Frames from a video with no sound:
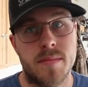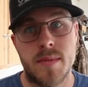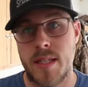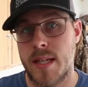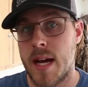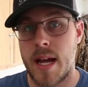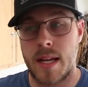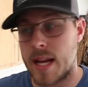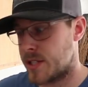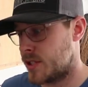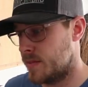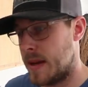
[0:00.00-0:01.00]
You got
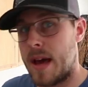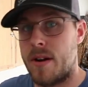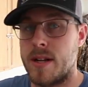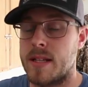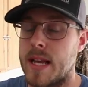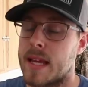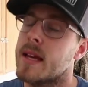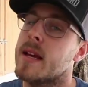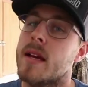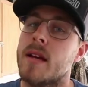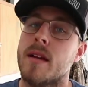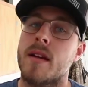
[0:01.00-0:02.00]
extra batteries. Like,
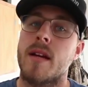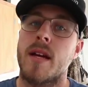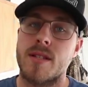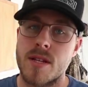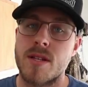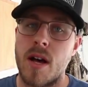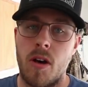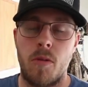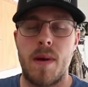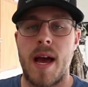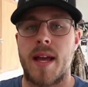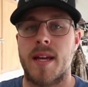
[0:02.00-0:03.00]
it's a
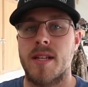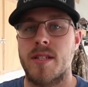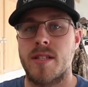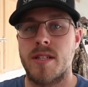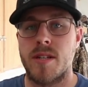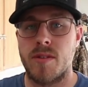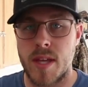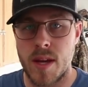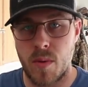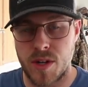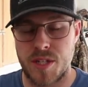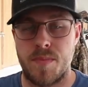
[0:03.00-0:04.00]
solid package. You
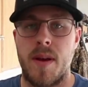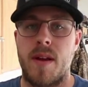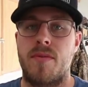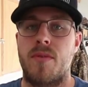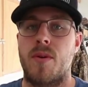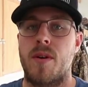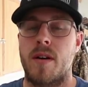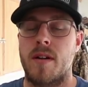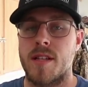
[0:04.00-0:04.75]
get what you pay for.